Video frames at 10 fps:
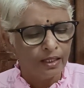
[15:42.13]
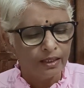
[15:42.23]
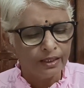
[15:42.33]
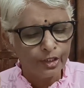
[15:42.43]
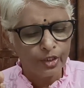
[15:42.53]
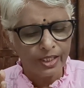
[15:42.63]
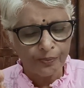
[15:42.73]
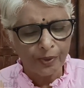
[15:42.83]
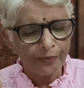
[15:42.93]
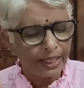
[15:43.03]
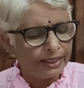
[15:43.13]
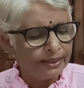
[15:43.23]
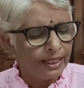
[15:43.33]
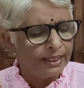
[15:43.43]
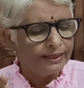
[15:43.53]
in your deeper
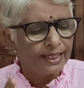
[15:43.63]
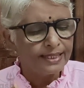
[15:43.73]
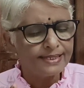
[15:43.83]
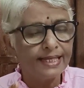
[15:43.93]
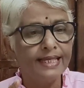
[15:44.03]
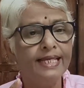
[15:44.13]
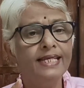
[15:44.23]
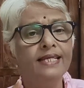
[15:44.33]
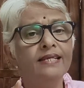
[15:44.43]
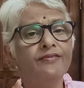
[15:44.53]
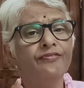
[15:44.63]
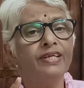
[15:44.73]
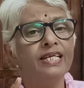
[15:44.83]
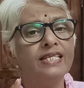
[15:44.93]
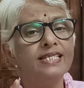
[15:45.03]
mind, there is
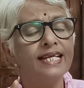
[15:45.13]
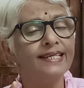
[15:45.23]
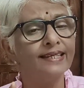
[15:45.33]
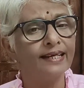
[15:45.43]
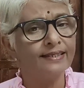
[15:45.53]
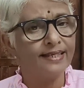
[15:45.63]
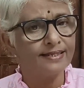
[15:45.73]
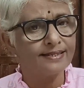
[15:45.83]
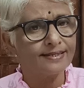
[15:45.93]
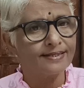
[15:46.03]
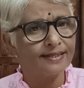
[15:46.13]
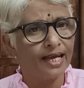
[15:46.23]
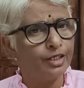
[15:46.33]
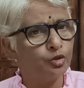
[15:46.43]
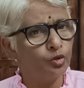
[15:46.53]
infinite intelligence.
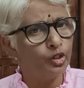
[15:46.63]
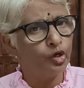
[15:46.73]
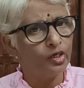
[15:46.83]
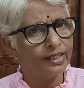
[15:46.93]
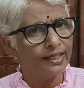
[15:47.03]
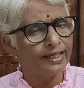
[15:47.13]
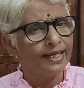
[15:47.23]
I told you already,